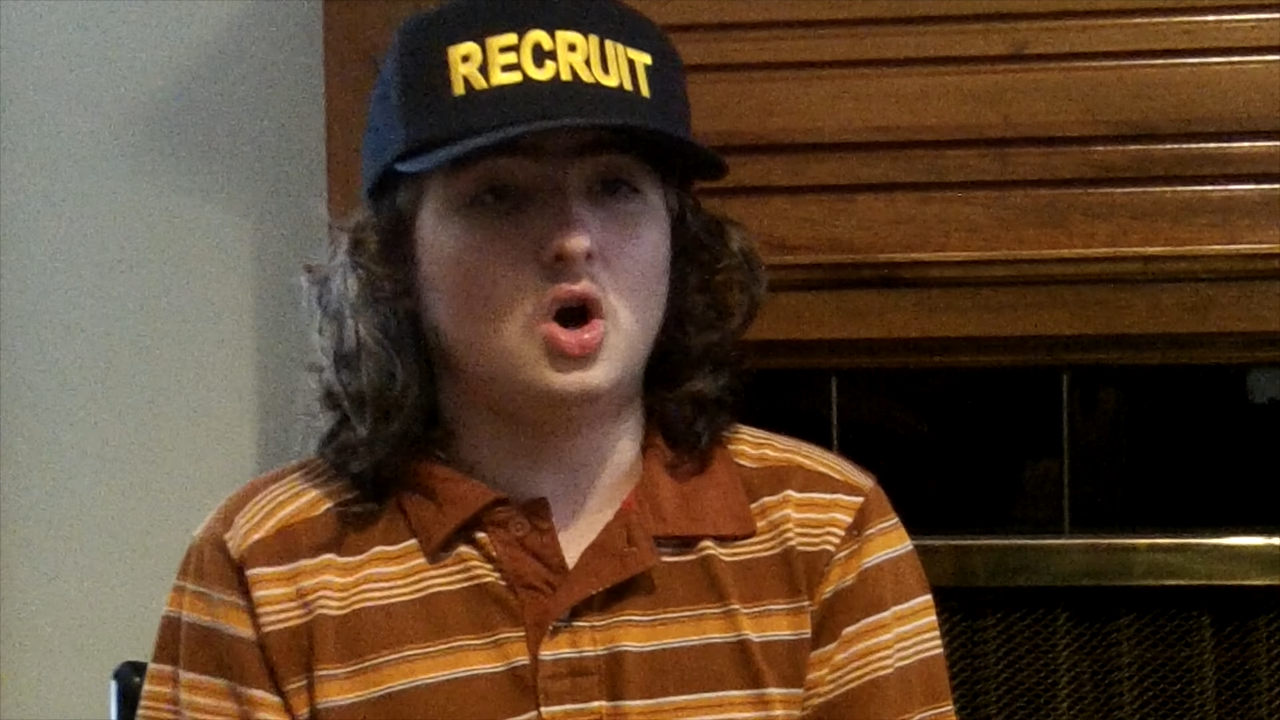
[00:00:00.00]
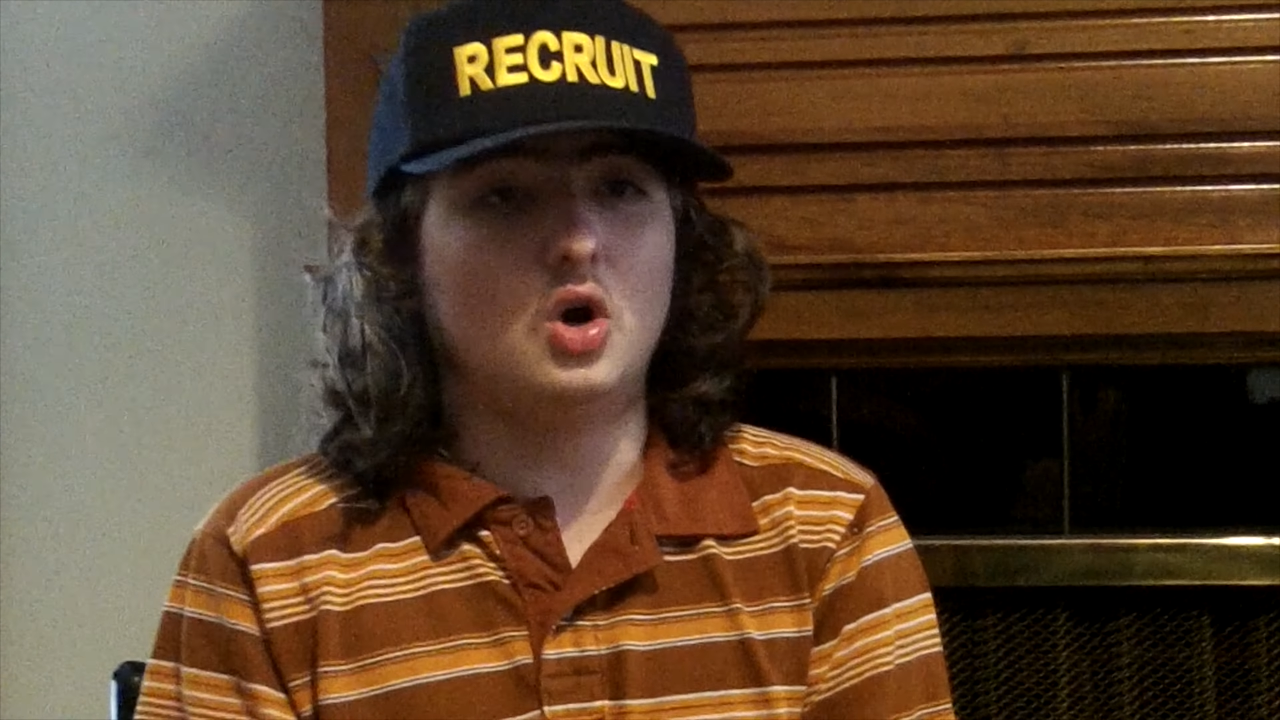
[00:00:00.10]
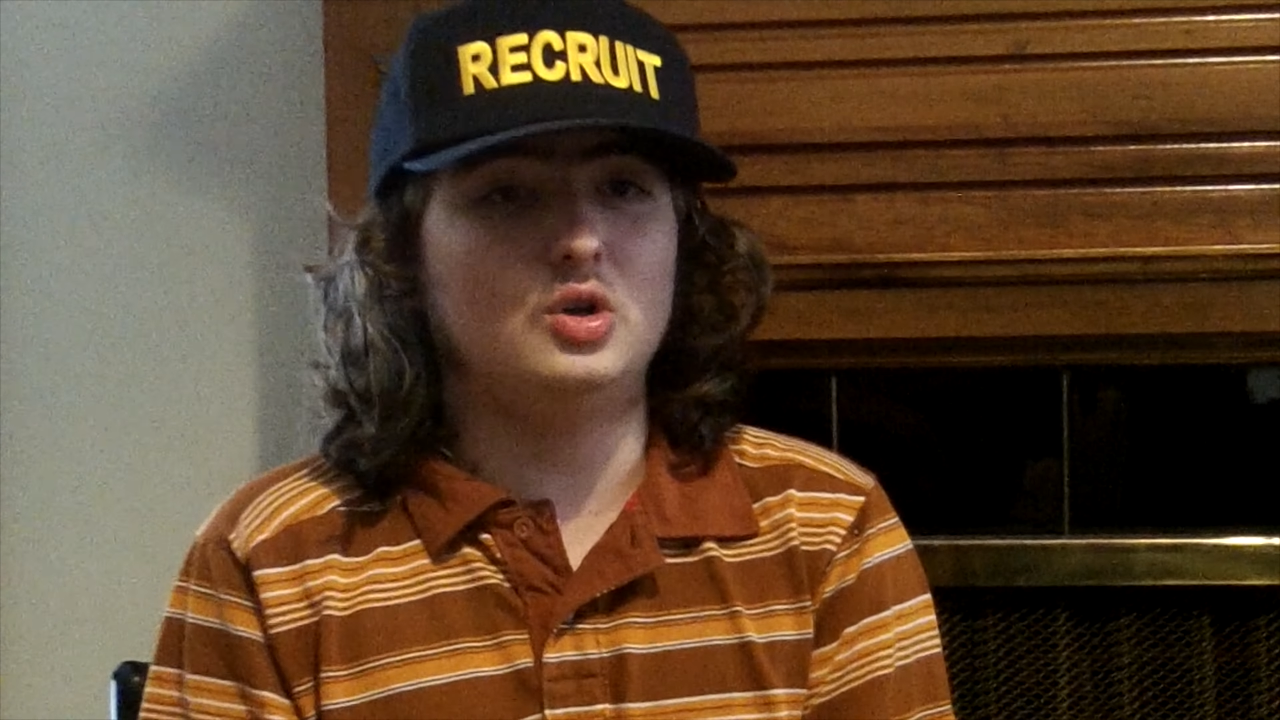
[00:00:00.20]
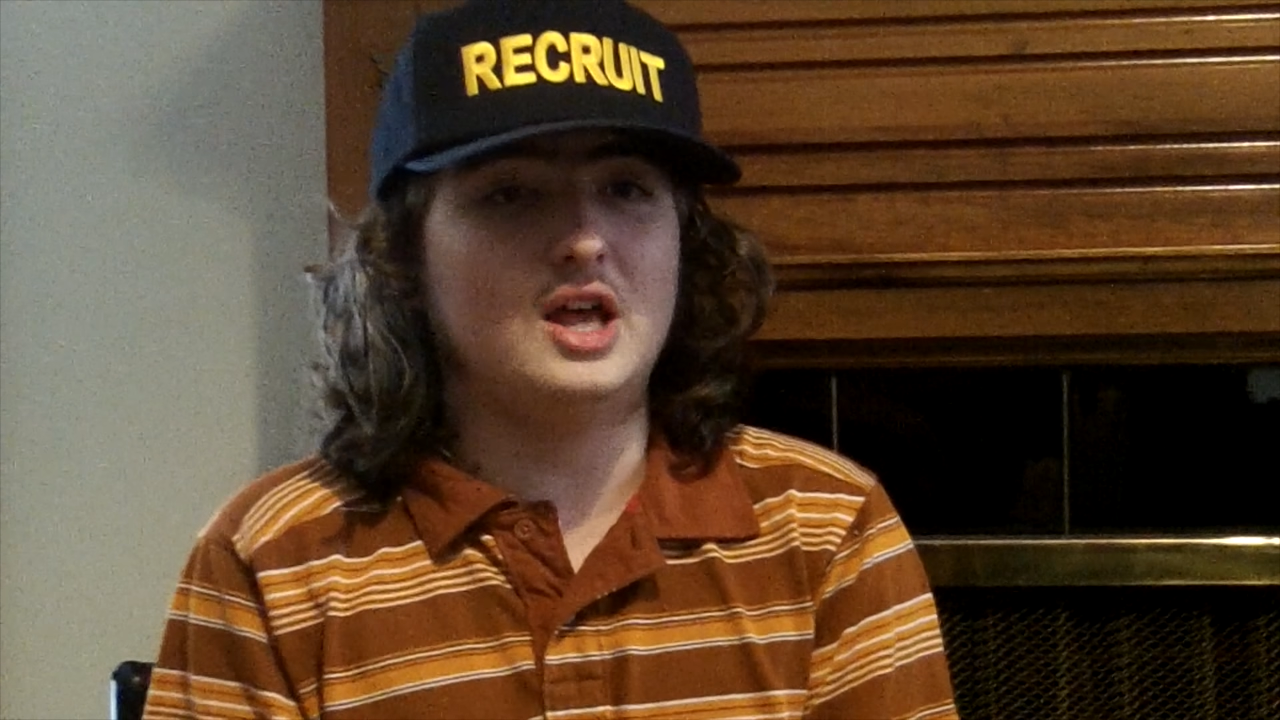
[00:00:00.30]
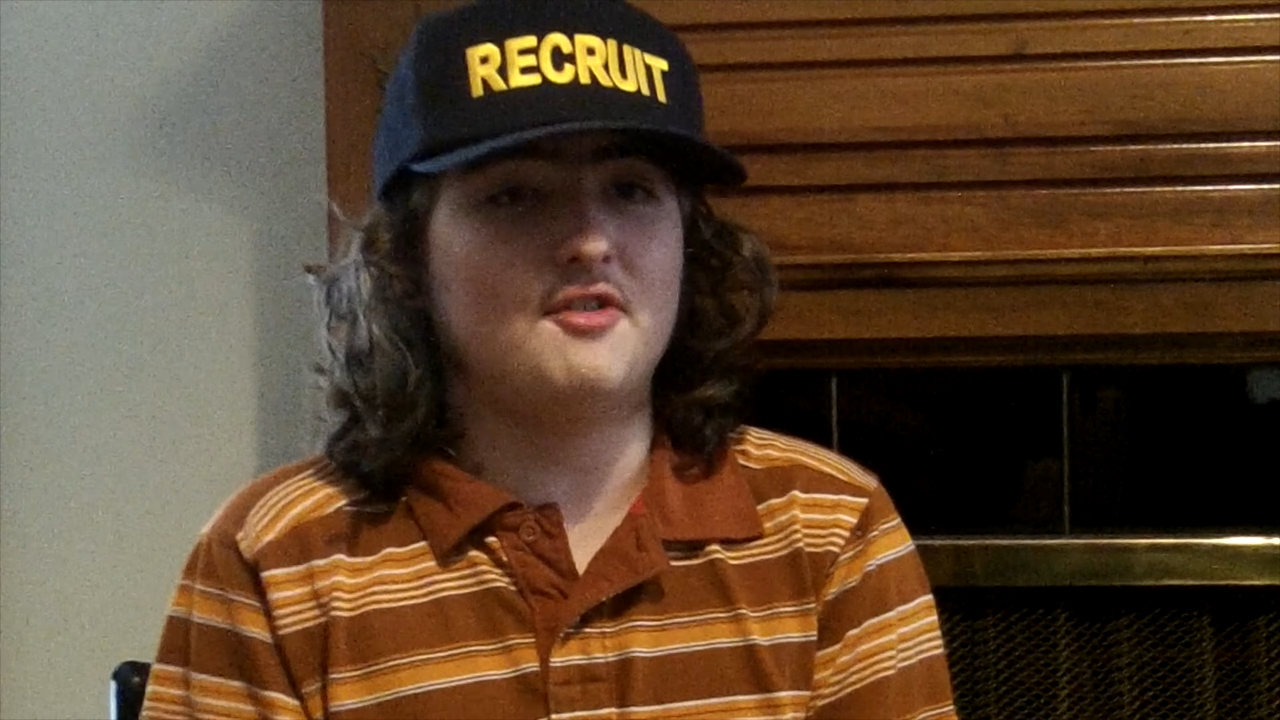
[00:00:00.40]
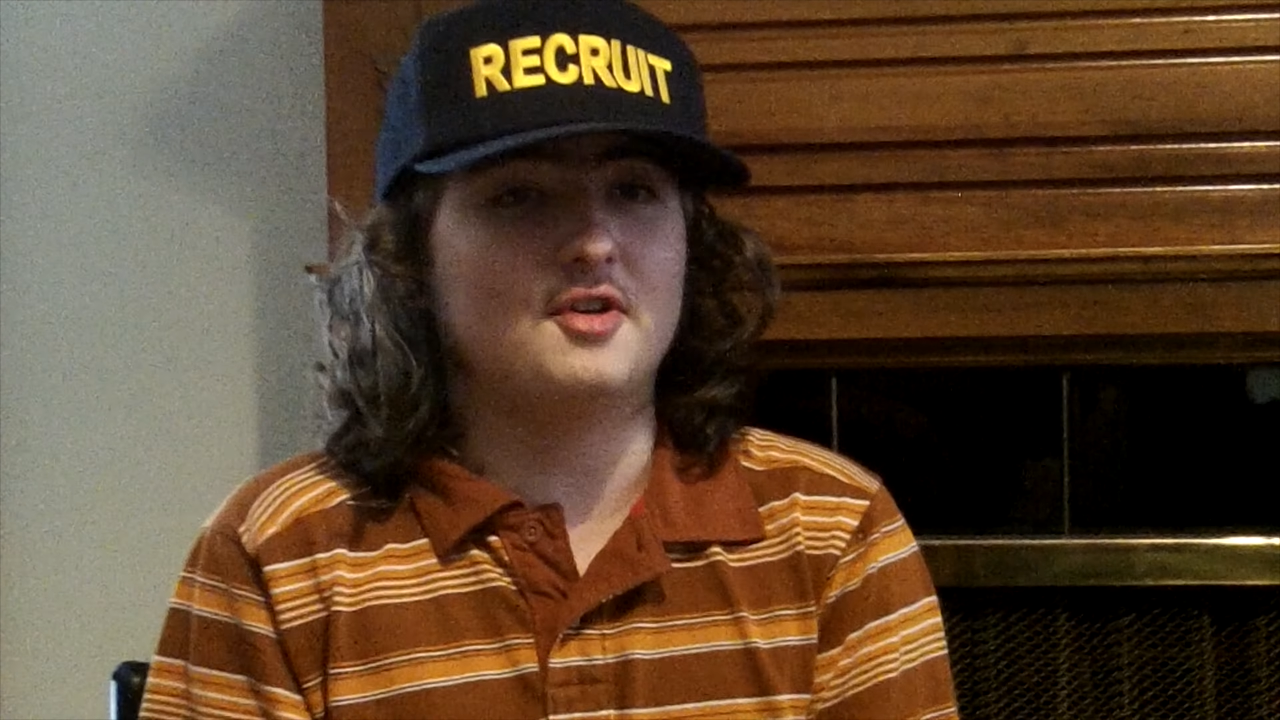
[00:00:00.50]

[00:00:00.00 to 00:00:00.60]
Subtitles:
all life